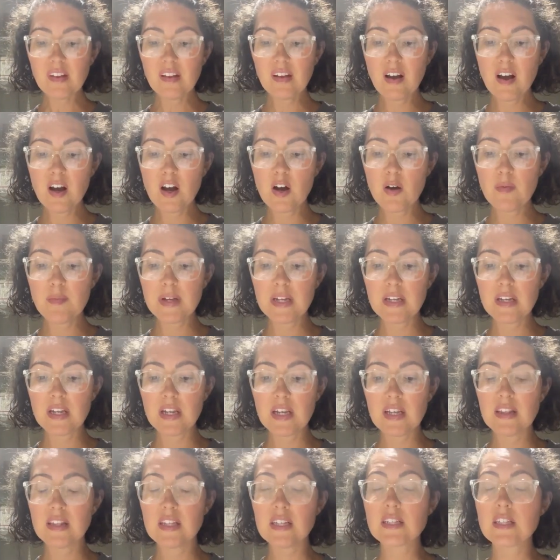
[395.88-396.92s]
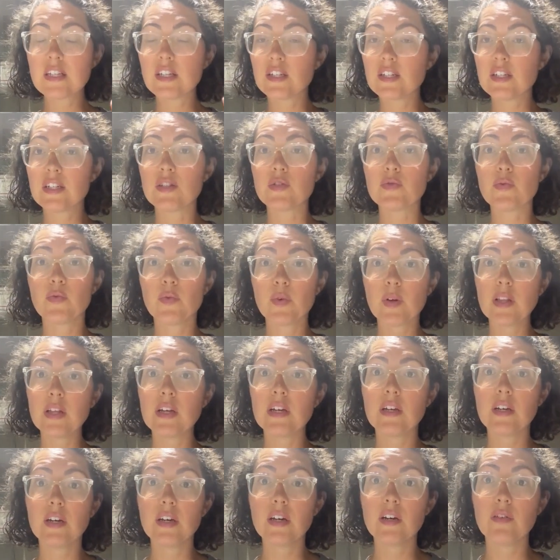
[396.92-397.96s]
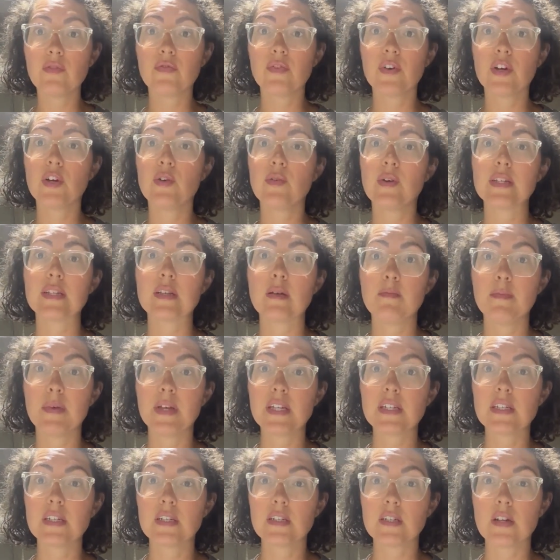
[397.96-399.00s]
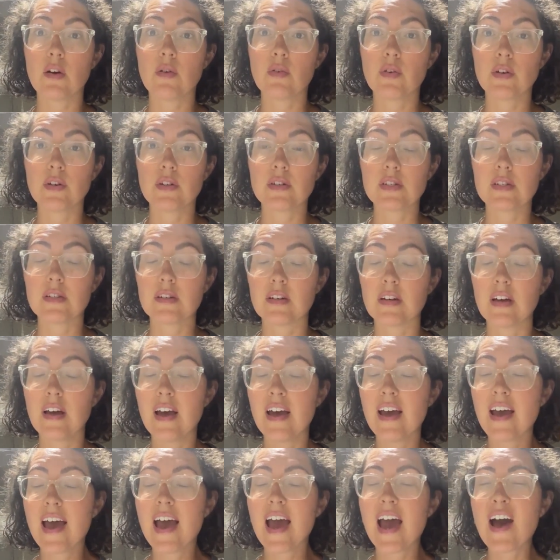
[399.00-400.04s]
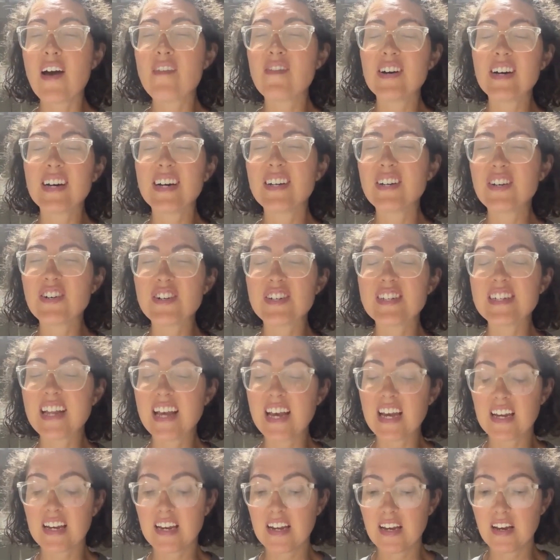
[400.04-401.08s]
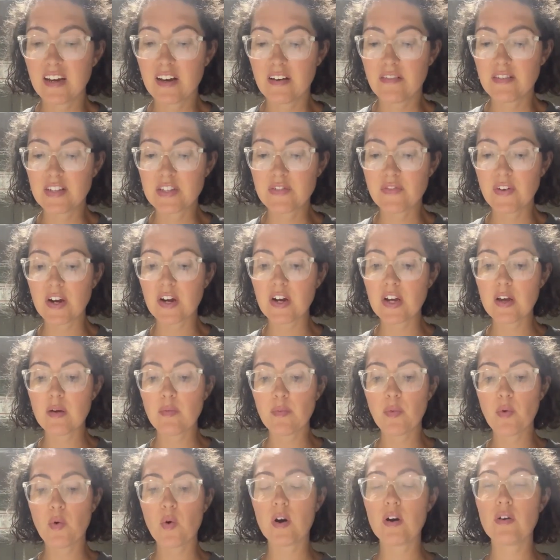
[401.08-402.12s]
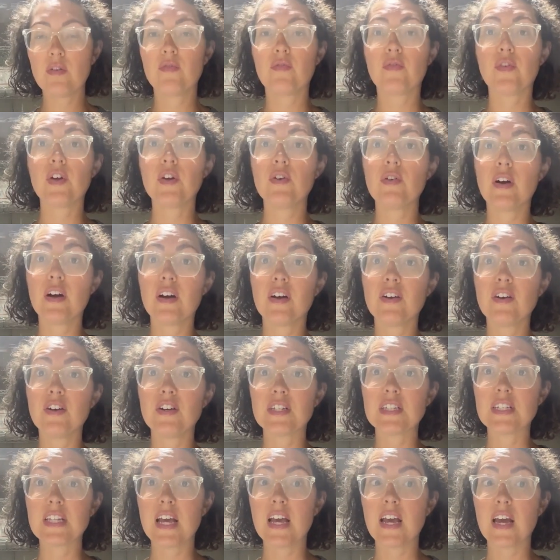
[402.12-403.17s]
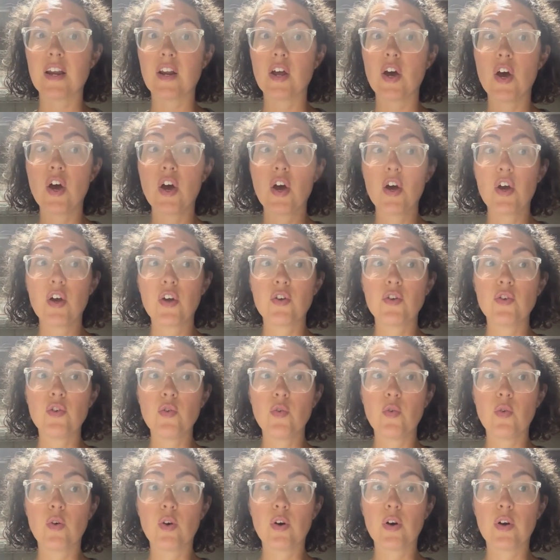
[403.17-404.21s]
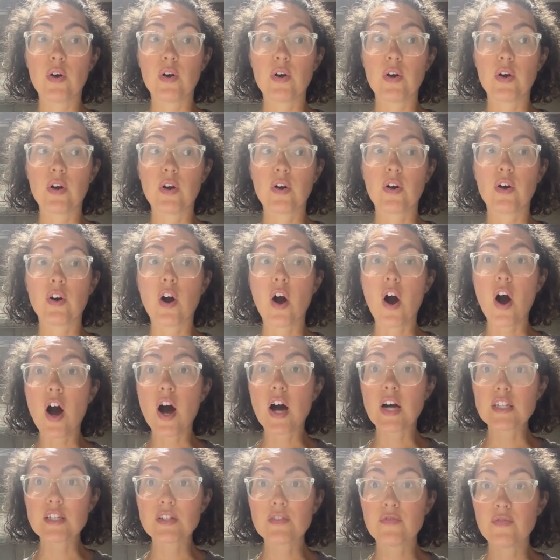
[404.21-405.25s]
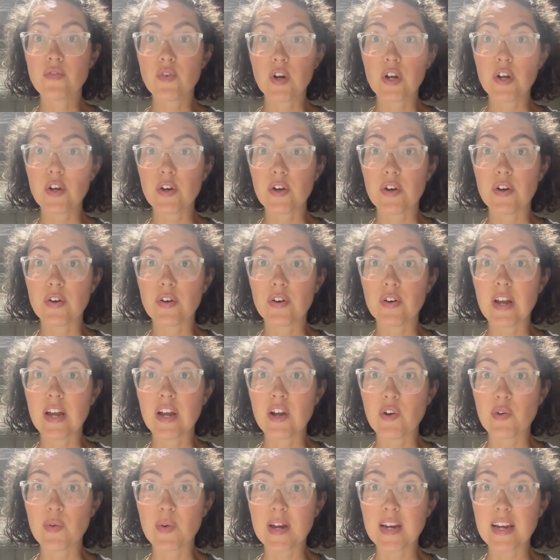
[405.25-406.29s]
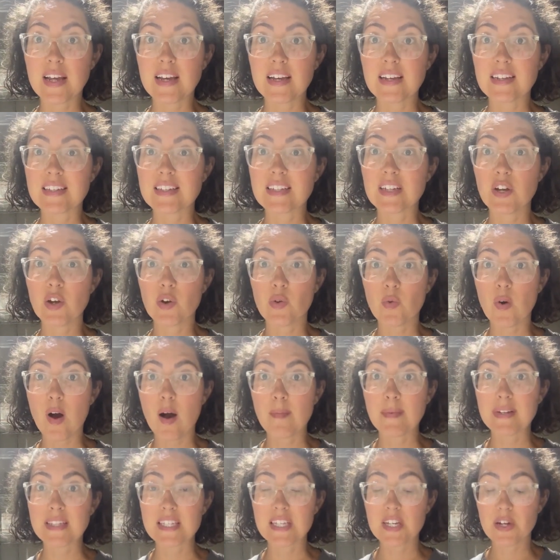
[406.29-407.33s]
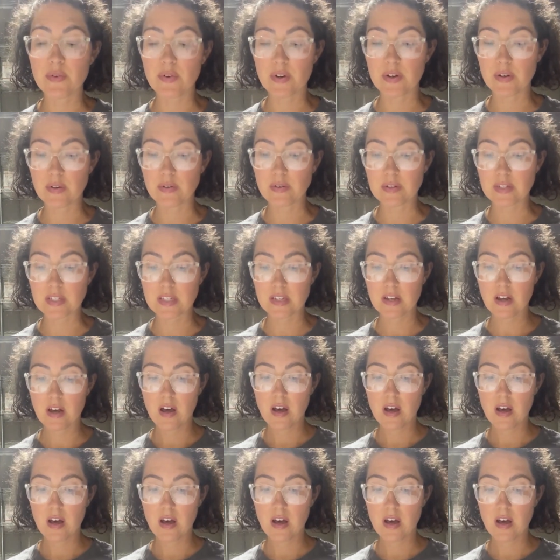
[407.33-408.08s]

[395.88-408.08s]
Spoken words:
And this is just really good for you as a business owner to have an understanding of. It's very important for you to understand your cost for your ingredients and your raw materials.